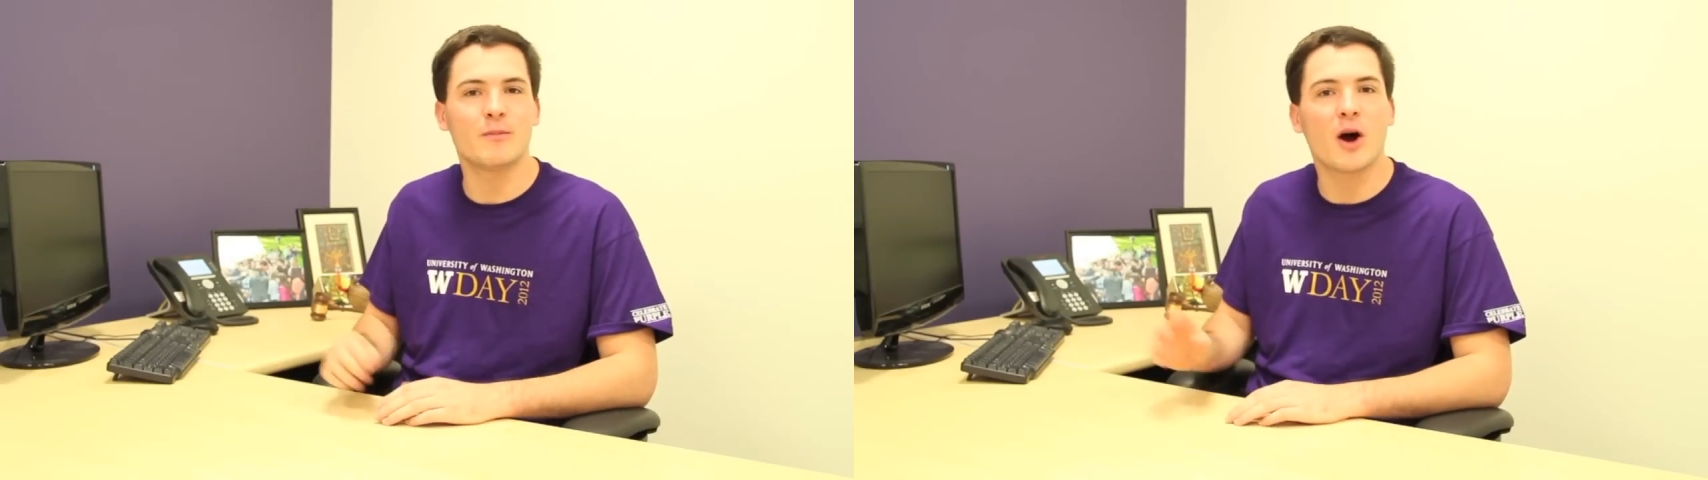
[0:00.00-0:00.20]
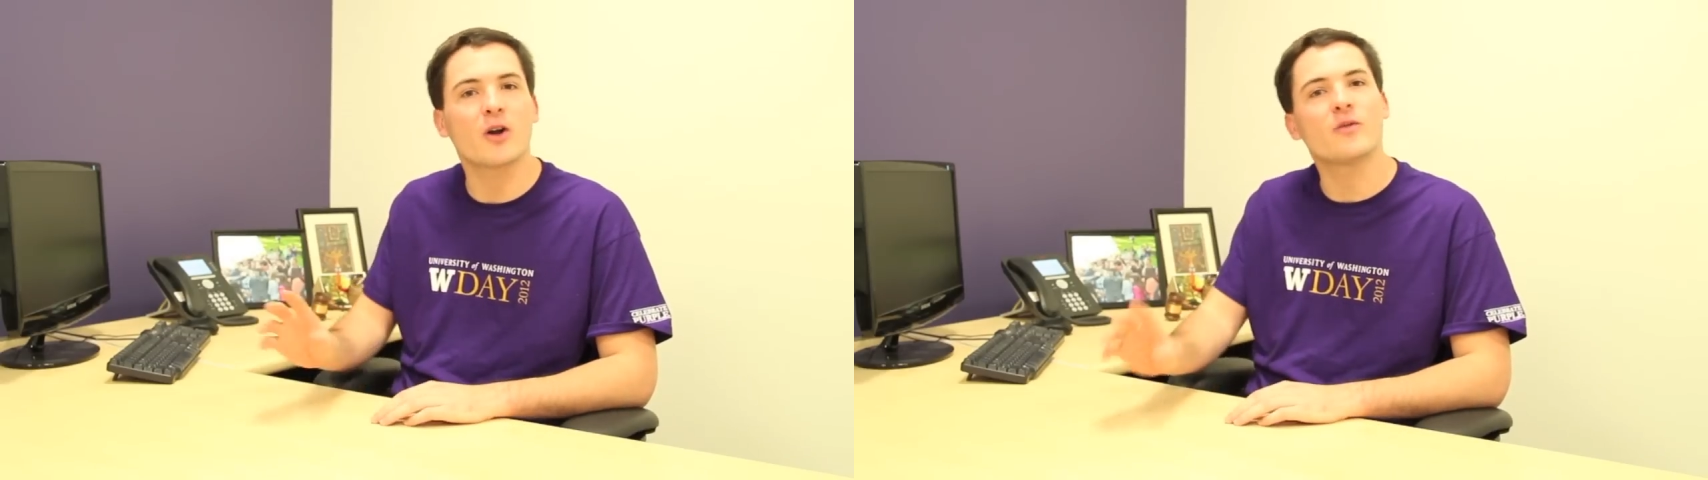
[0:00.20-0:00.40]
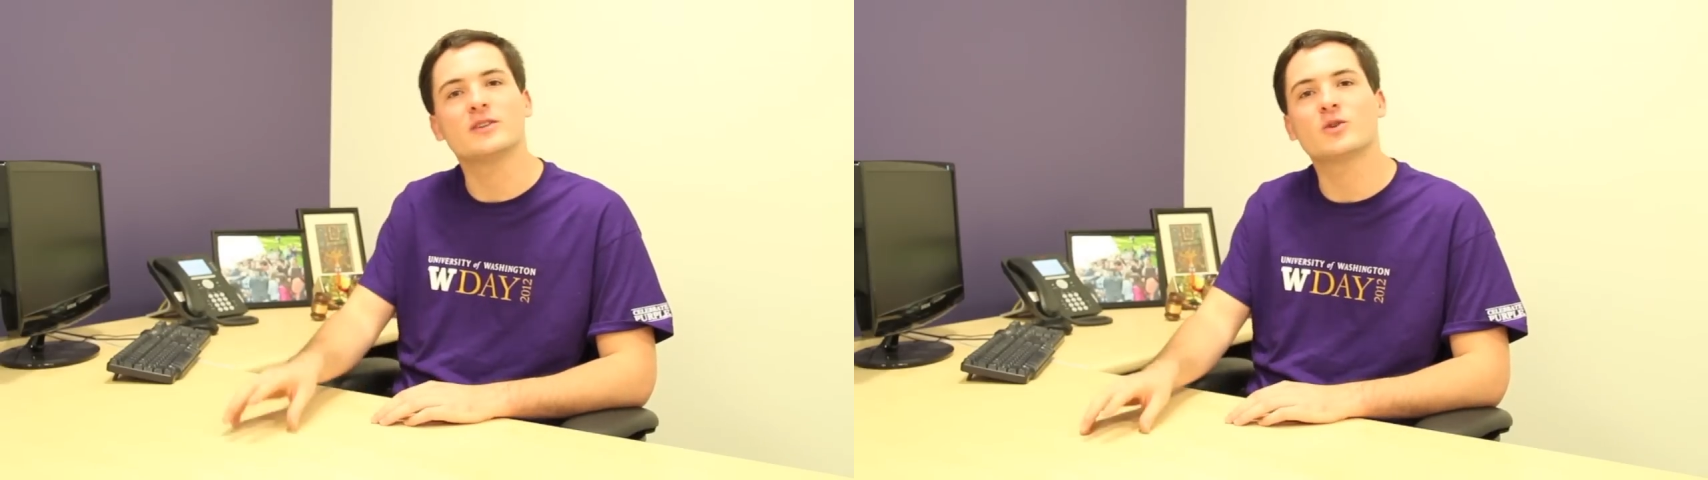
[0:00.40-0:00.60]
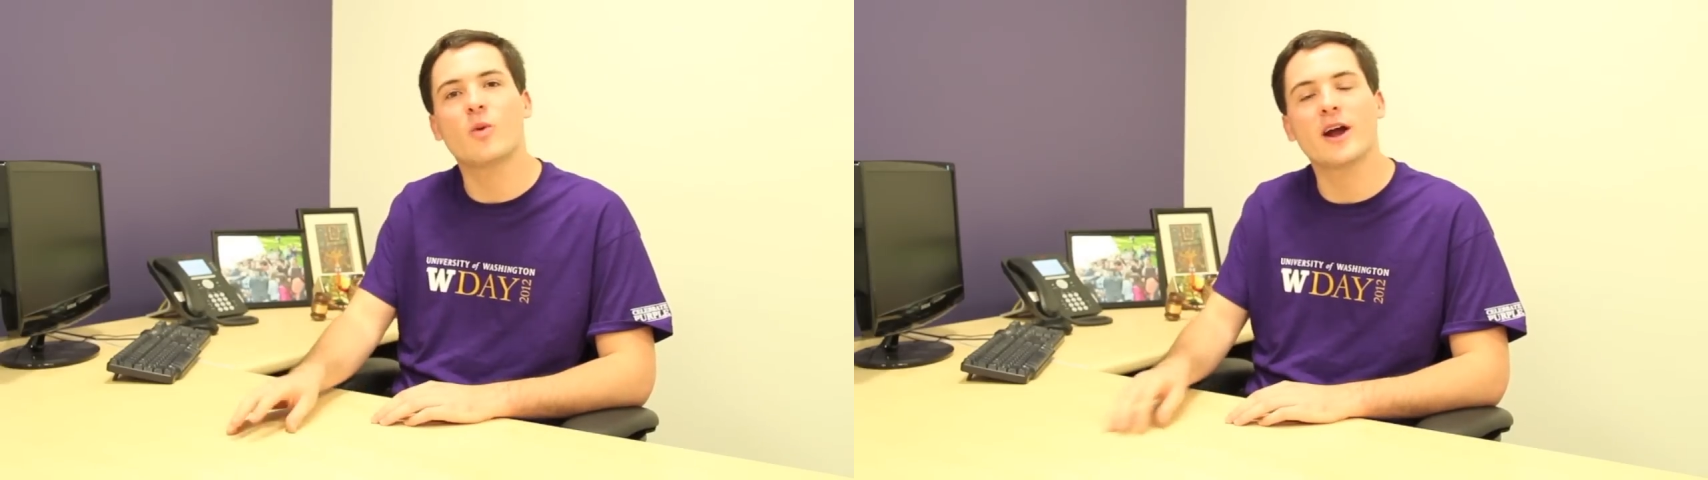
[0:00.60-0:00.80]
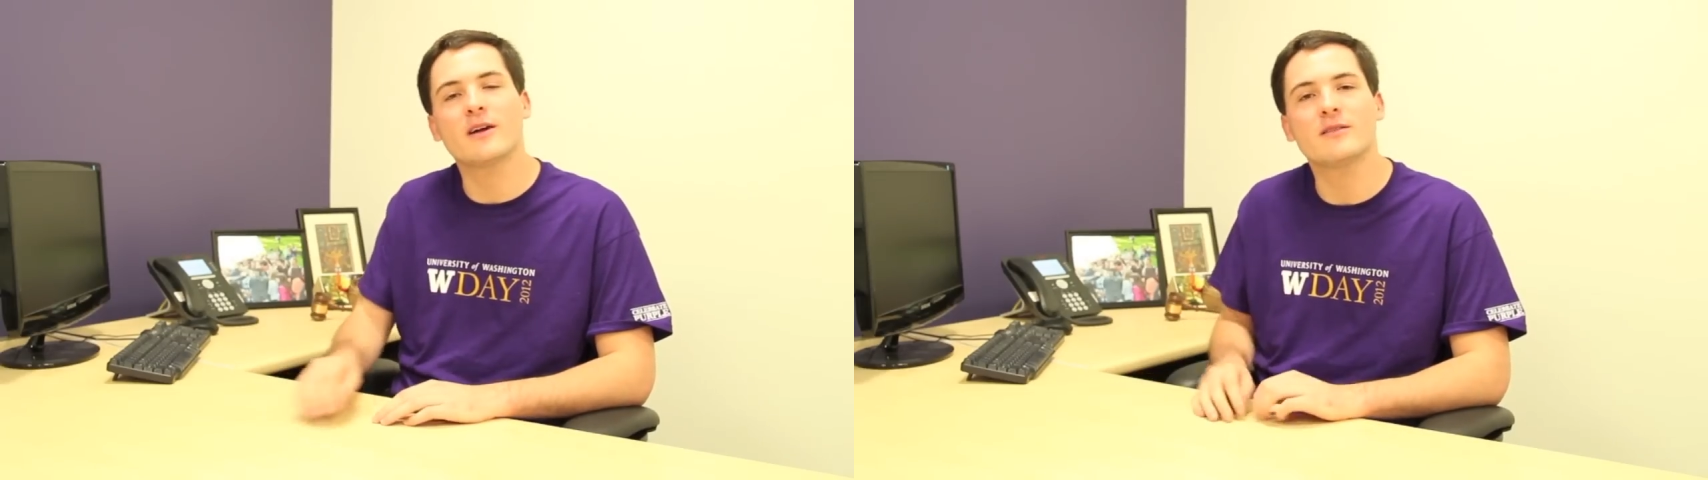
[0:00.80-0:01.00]
tomorrow in
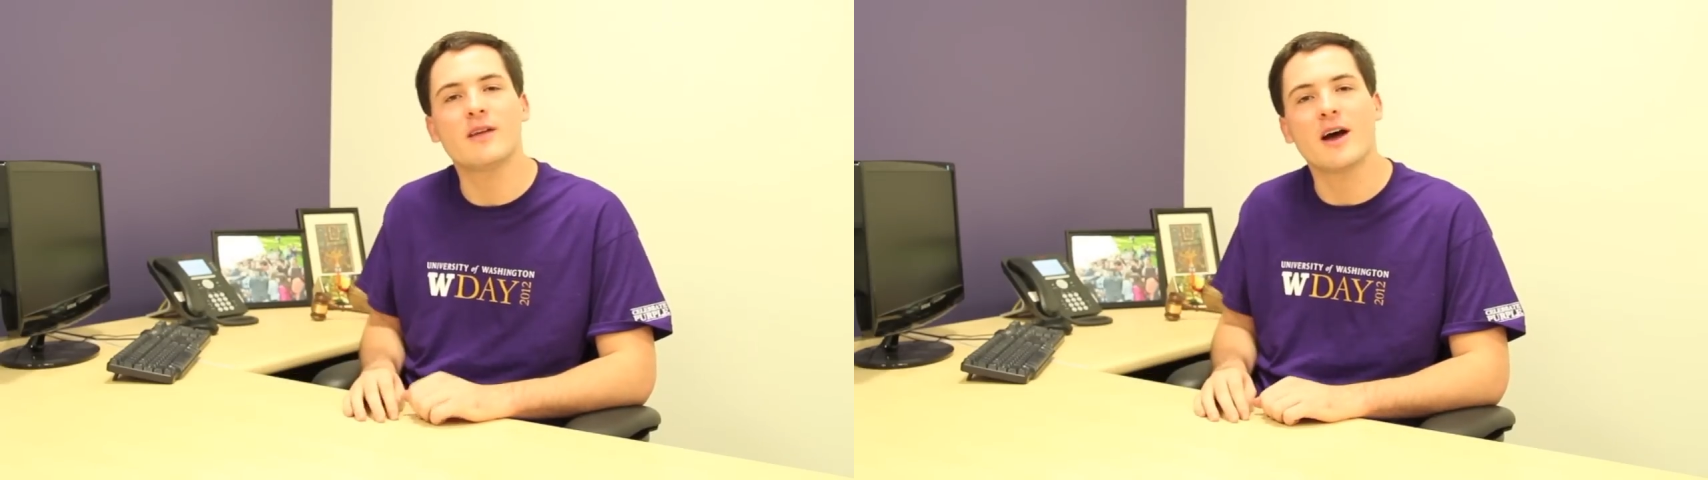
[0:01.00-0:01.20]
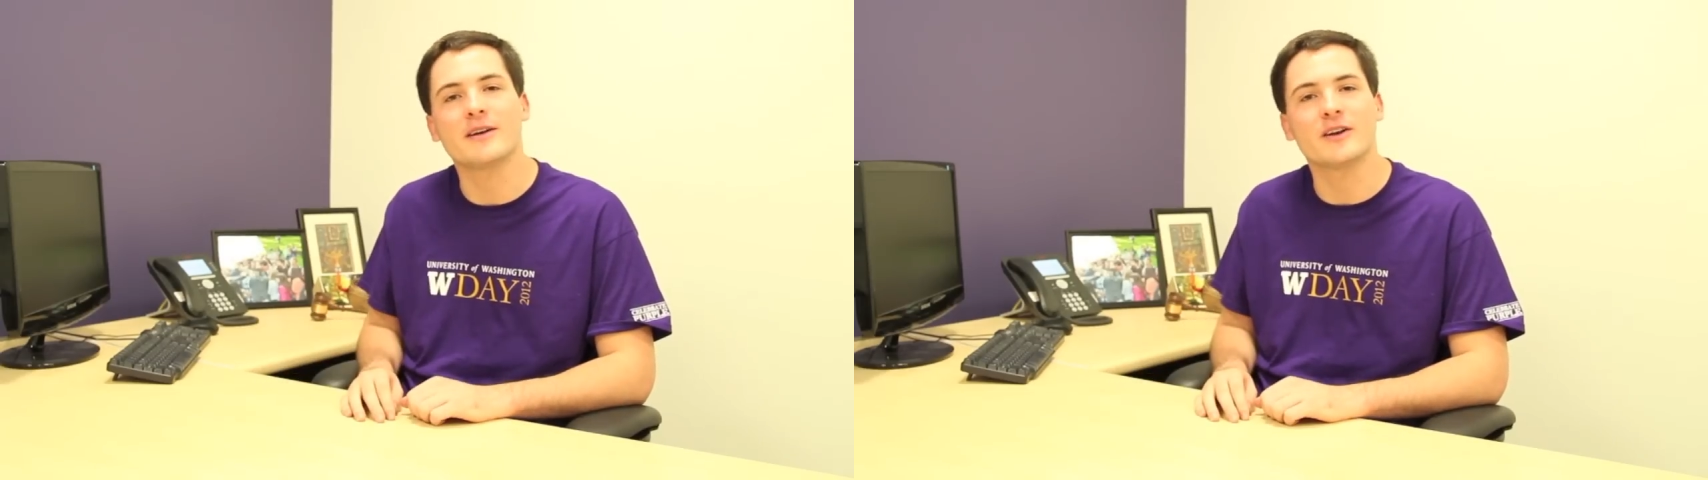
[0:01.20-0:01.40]
Square uh,